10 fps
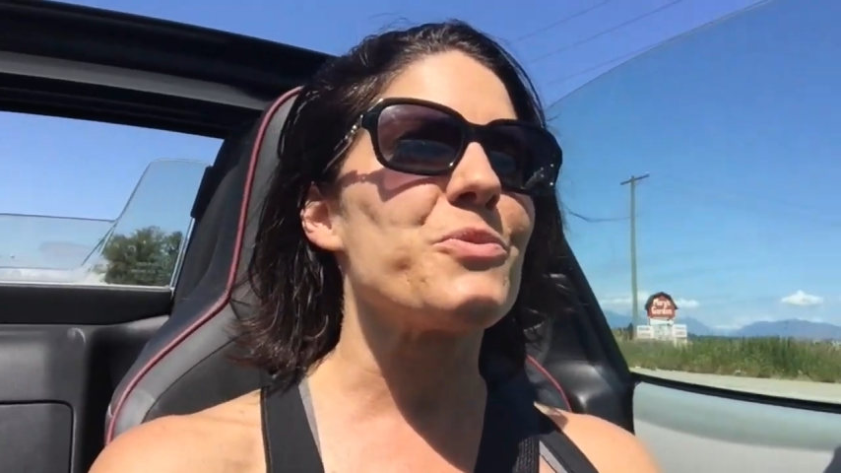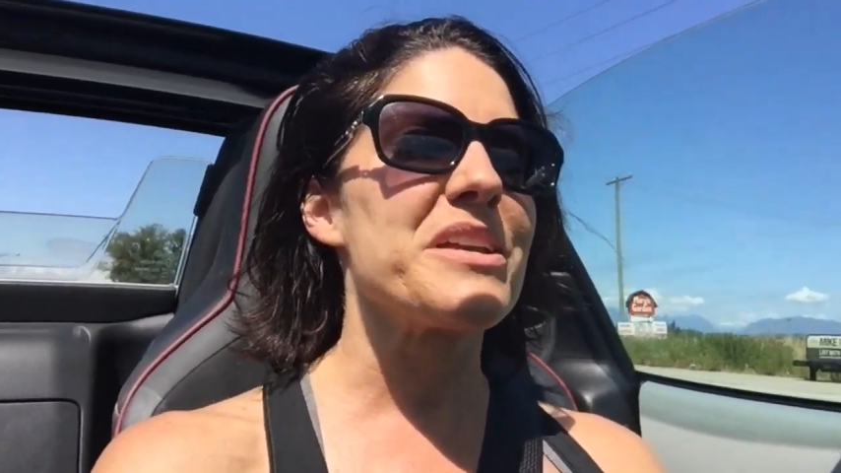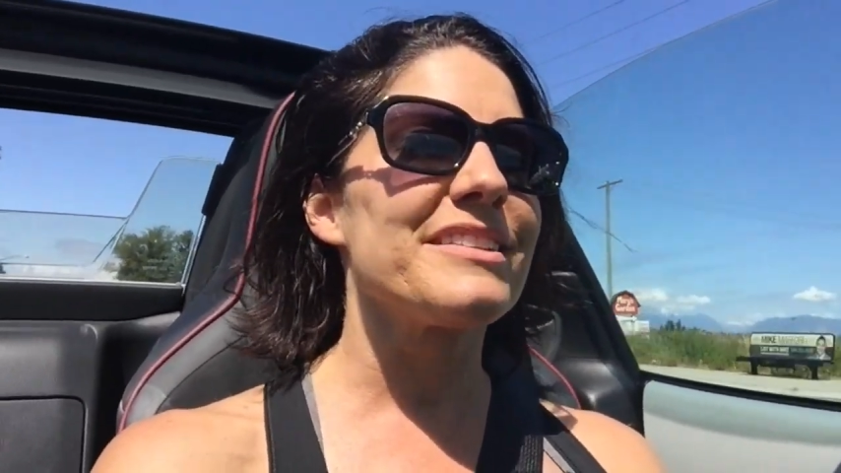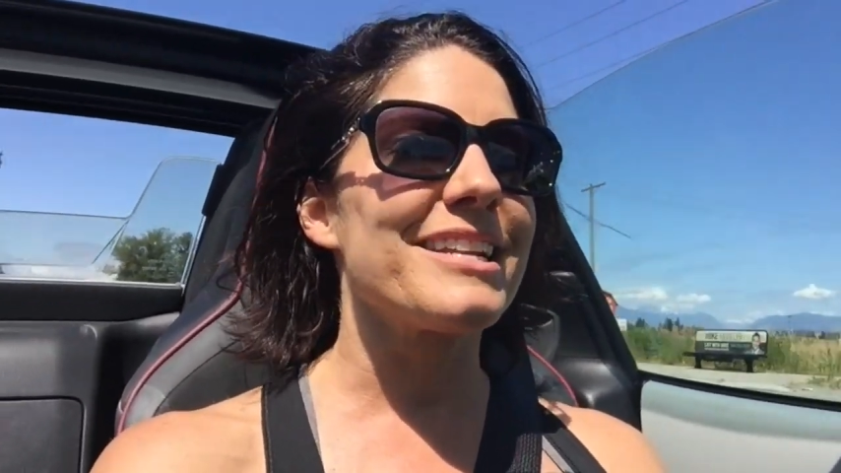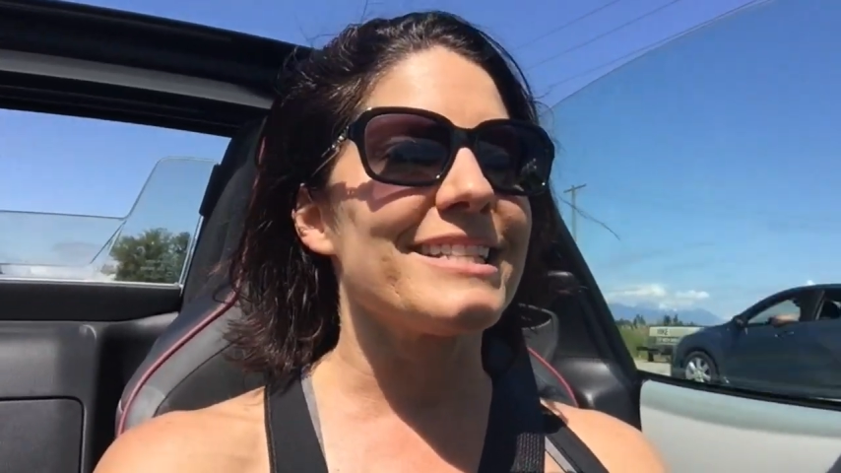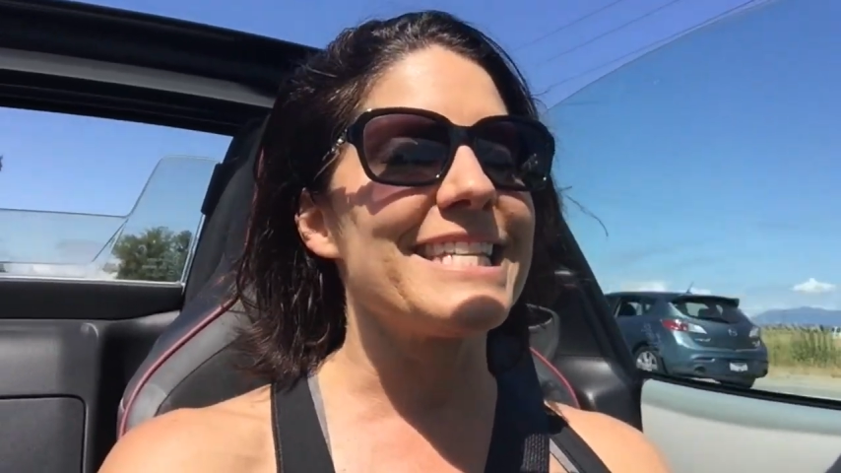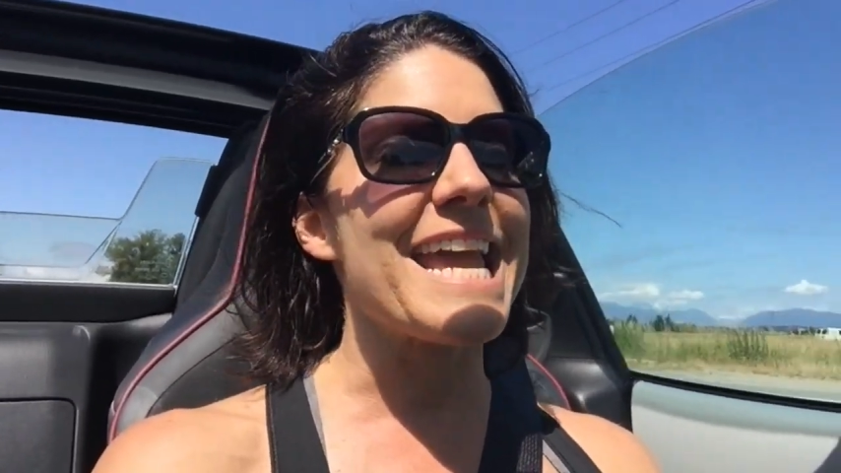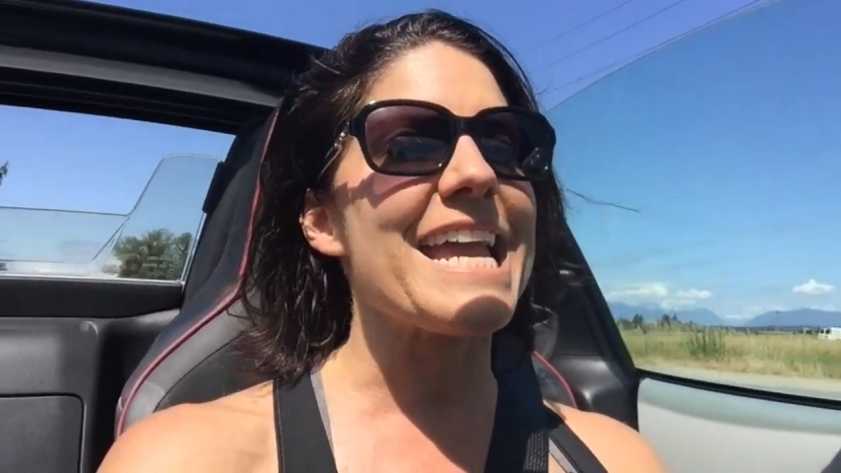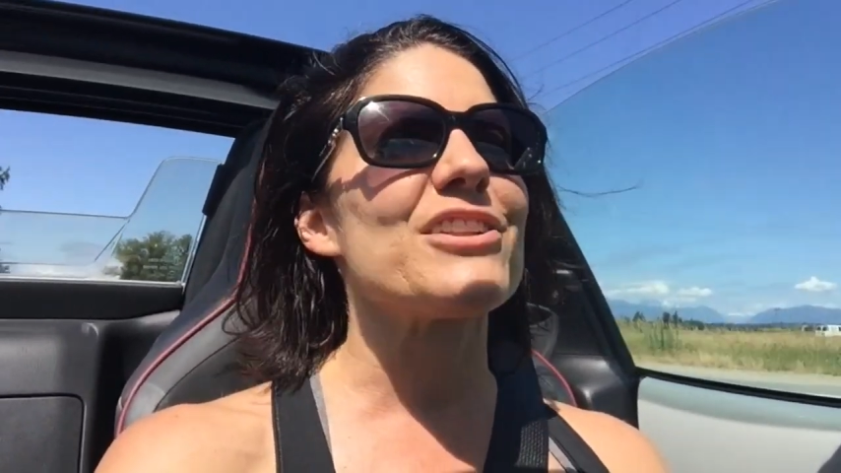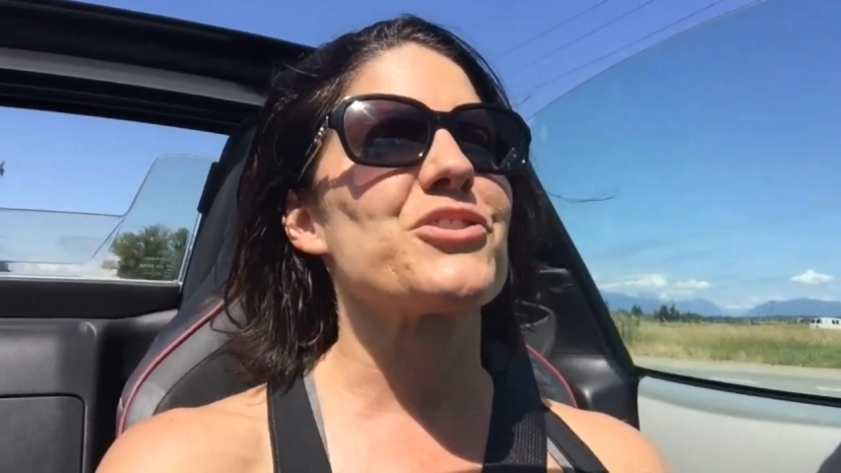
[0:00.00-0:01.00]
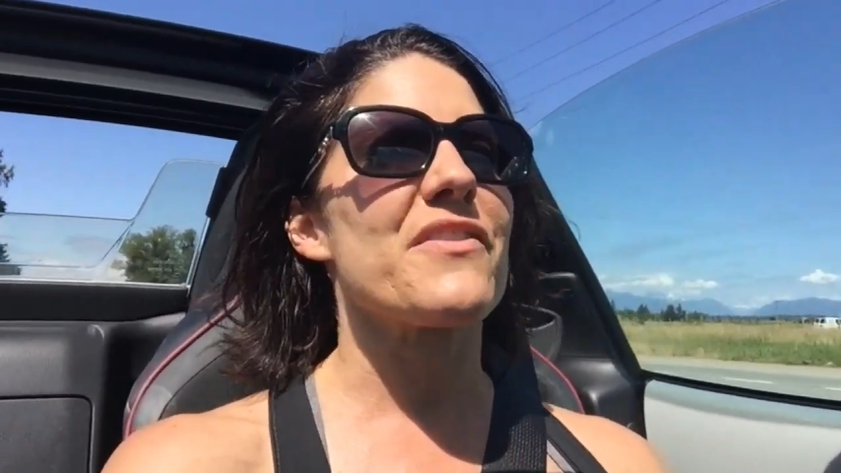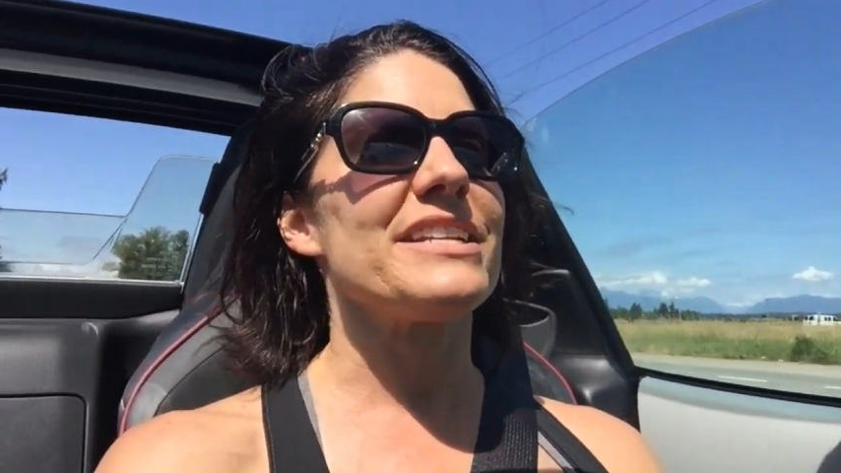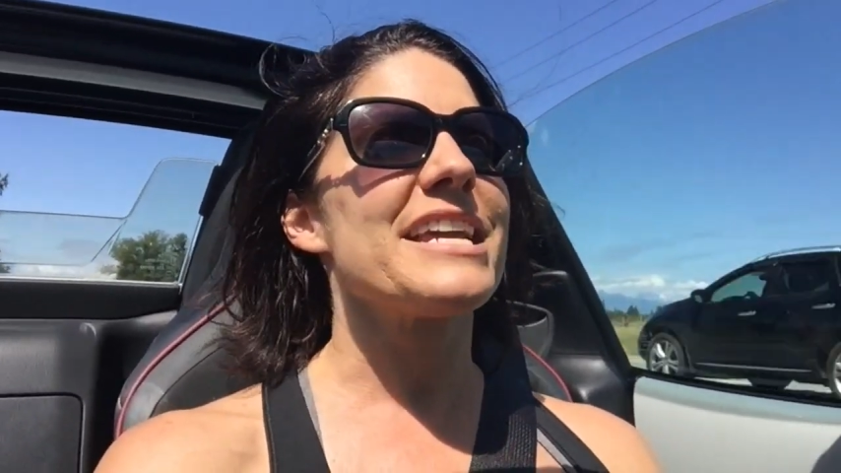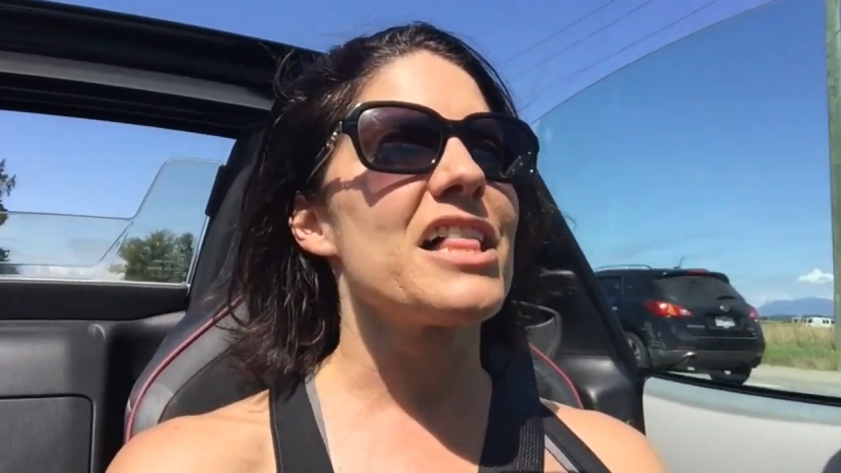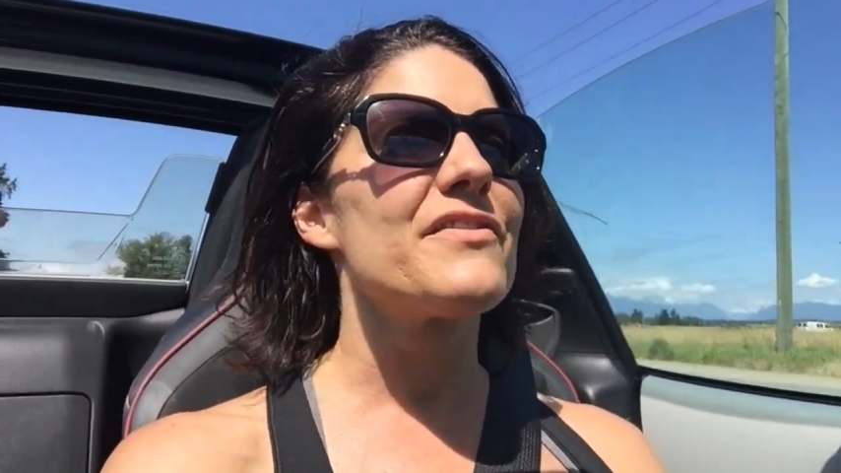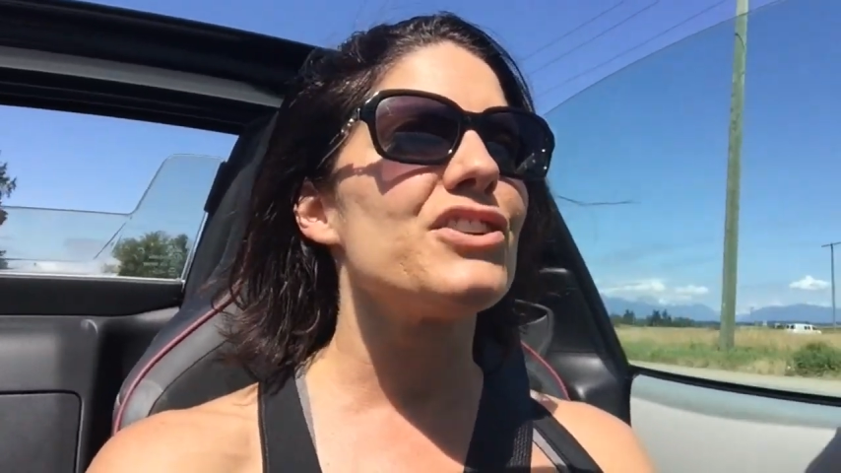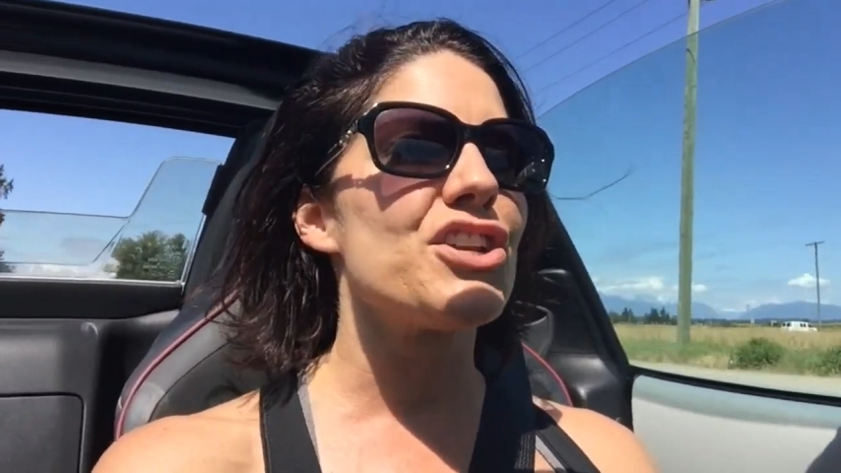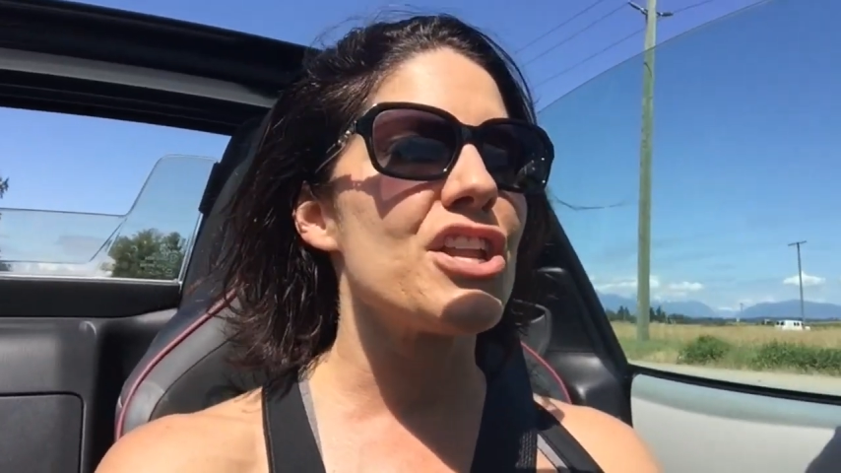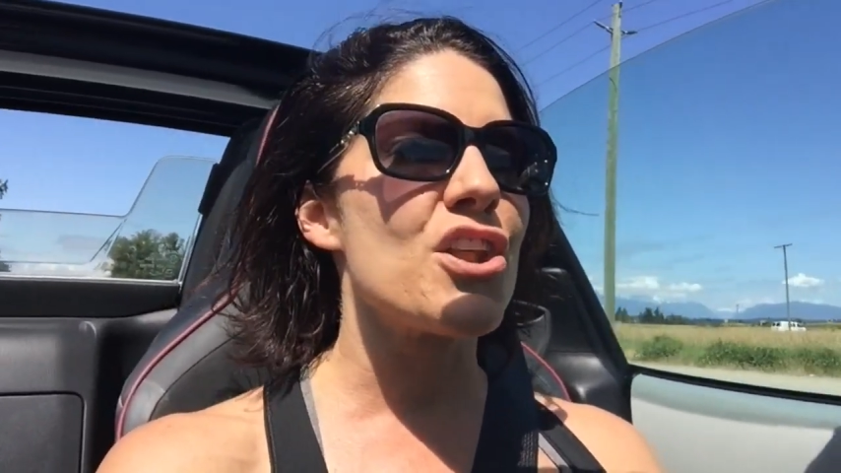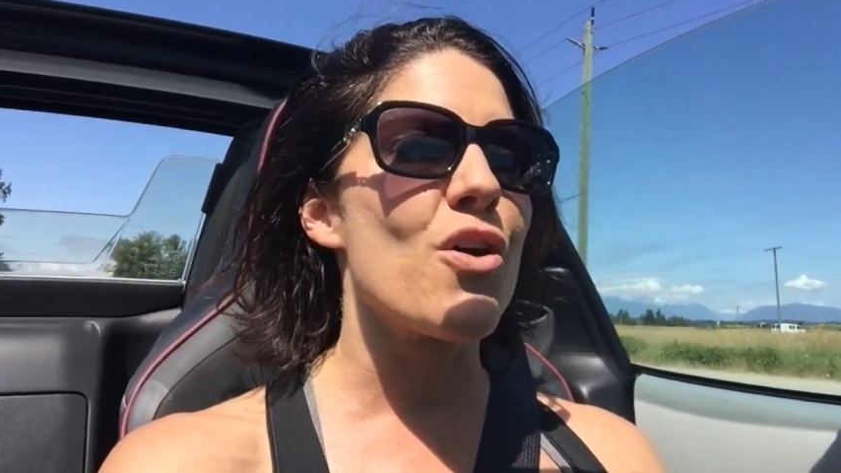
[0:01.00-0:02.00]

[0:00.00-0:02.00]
wheels.ca and driving television